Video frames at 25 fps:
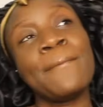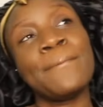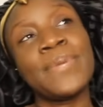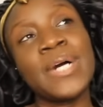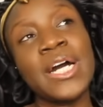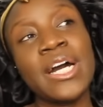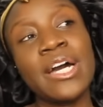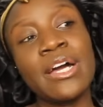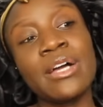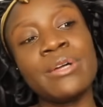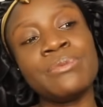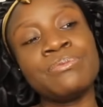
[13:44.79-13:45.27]

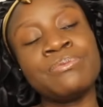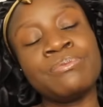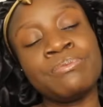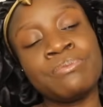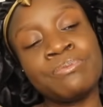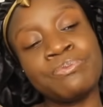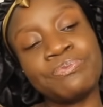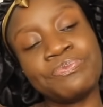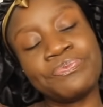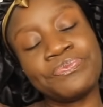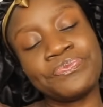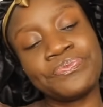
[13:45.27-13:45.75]

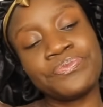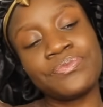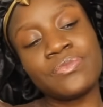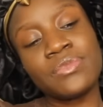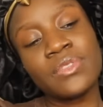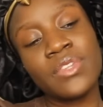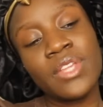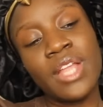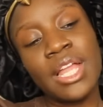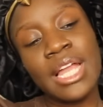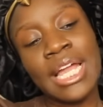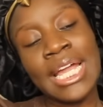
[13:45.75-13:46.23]
But
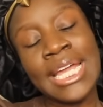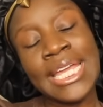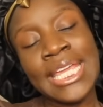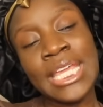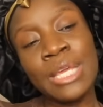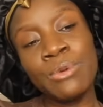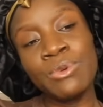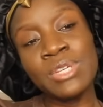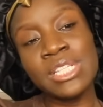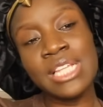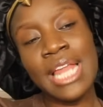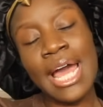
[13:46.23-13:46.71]

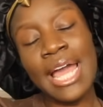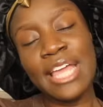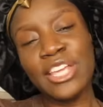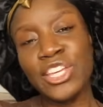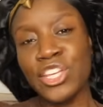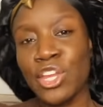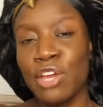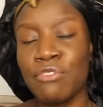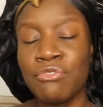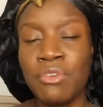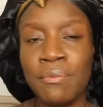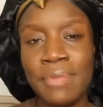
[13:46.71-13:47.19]
he was like,
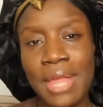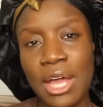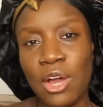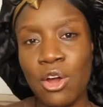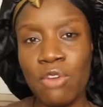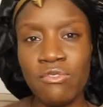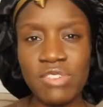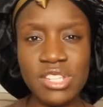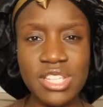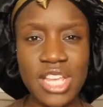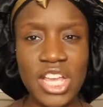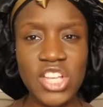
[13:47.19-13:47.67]
you know, from that
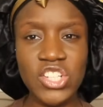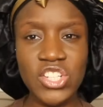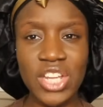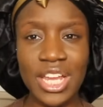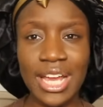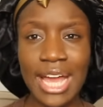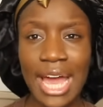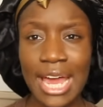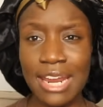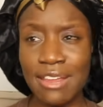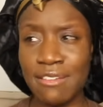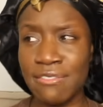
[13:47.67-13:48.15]
conversation,
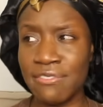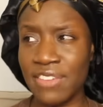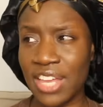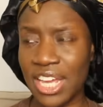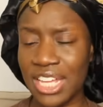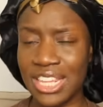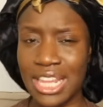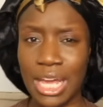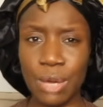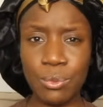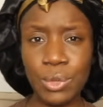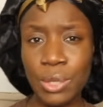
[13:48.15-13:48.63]
I kind of
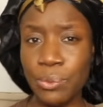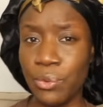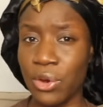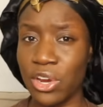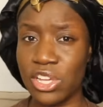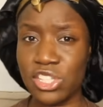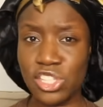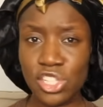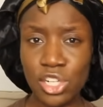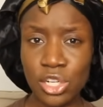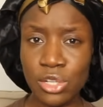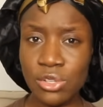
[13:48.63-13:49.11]
figured that we were
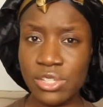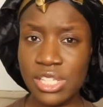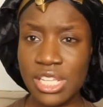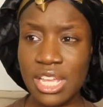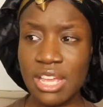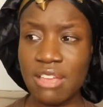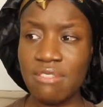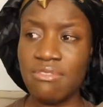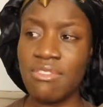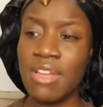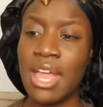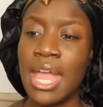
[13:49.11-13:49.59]

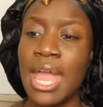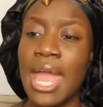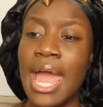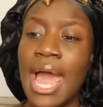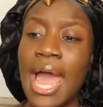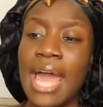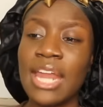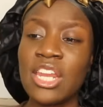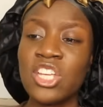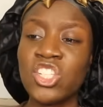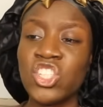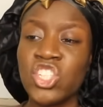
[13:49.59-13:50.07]
exclusive.
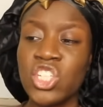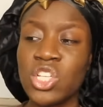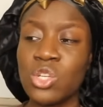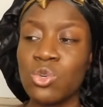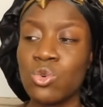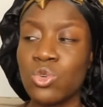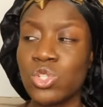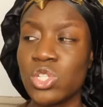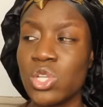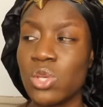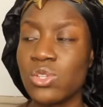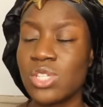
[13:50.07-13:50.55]
And then she
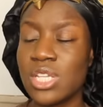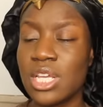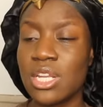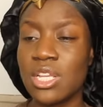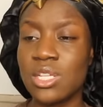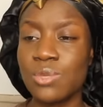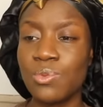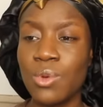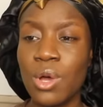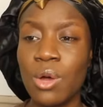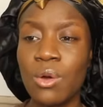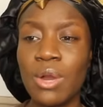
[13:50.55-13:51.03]
also said
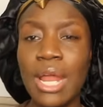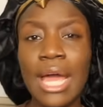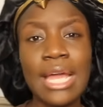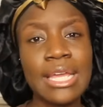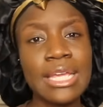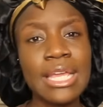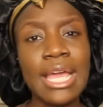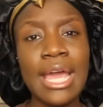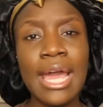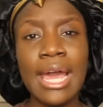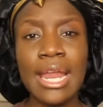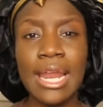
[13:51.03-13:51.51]
as well,
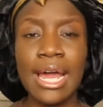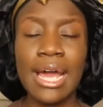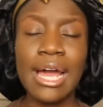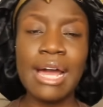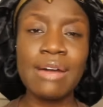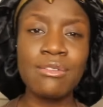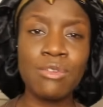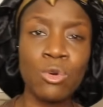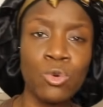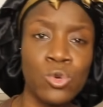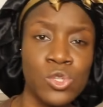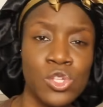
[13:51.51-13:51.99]
like, yeah, like
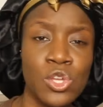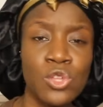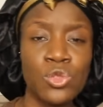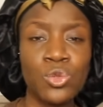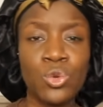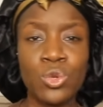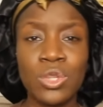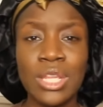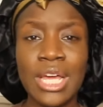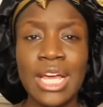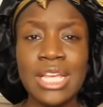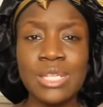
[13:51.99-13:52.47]
I also
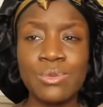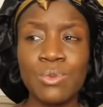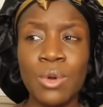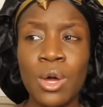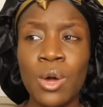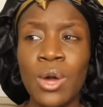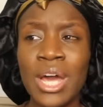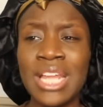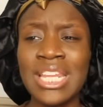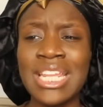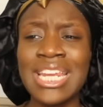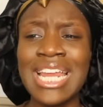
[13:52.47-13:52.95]
thought that as
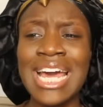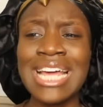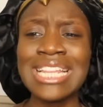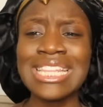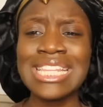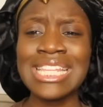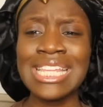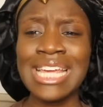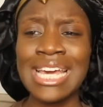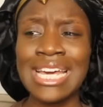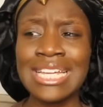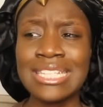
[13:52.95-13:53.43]
well. And then at
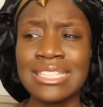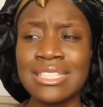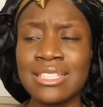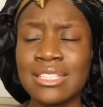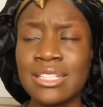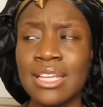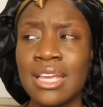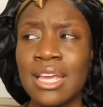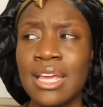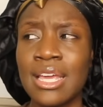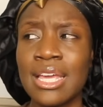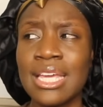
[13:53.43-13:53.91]
the
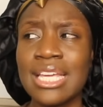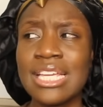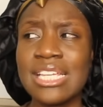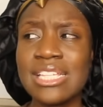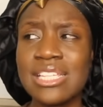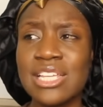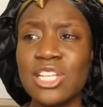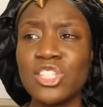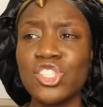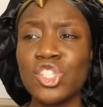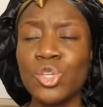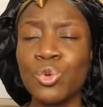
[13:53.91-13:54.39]
end, he
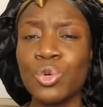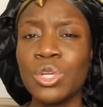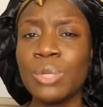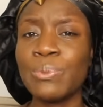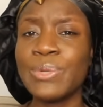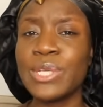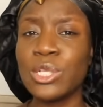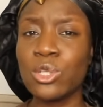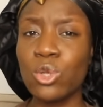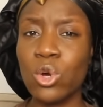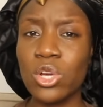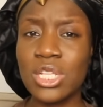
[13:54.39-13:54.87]
said, do you want to
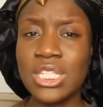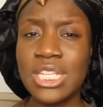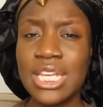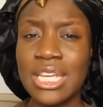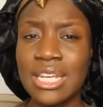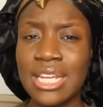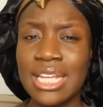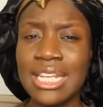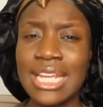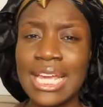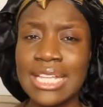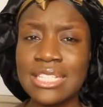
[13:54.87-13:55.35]
be locked
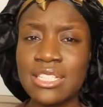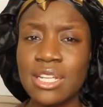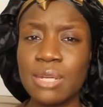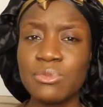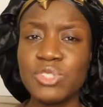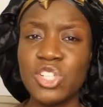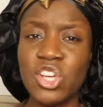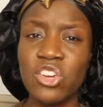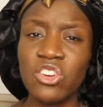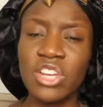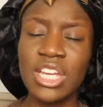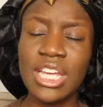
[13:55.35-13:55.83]
in? And they ended
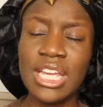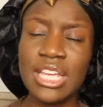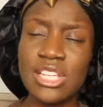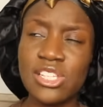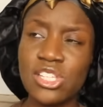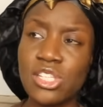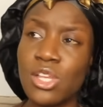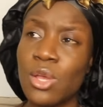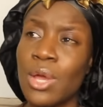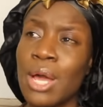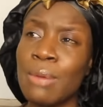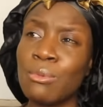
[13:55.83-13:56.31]
up sharing a
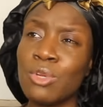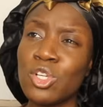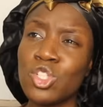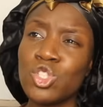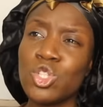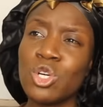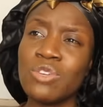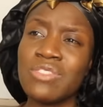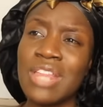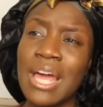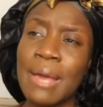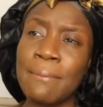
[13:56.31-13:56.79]
kiss. So I'm not
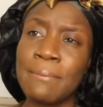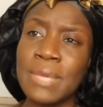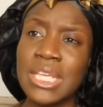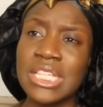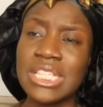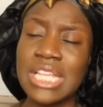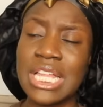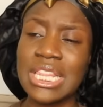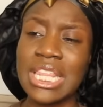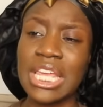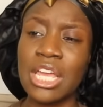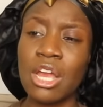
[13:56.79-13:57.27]
sure if that
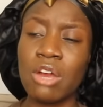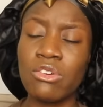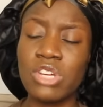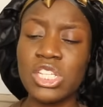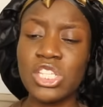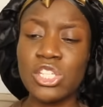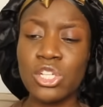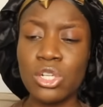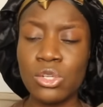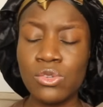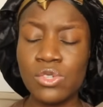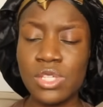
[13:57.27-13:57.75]
means that they are
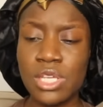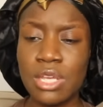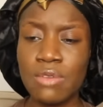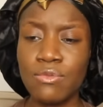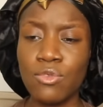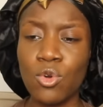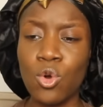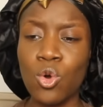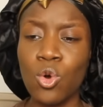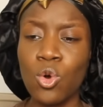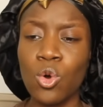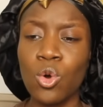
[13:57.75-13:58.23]

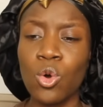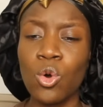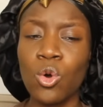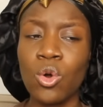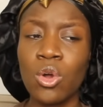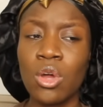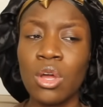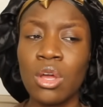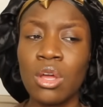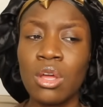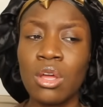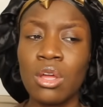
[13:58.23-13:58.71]
exclusive
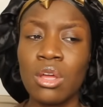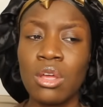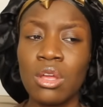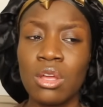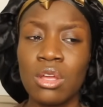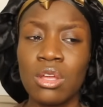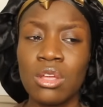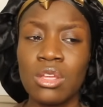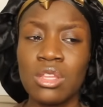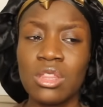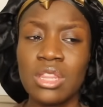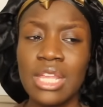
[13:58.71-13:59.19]
or
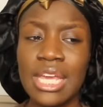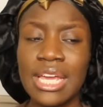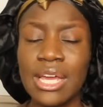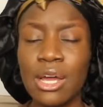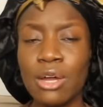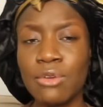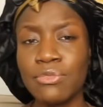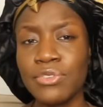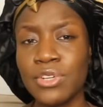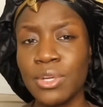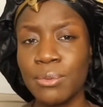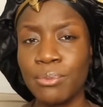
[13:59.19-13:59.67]
they're
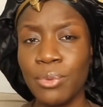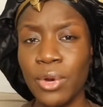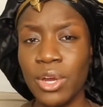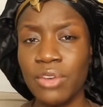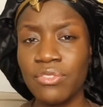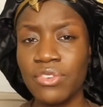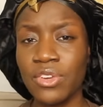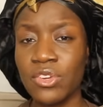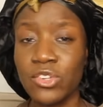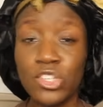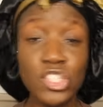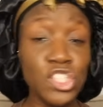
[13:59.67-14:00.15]
girlfriend and boyfriend.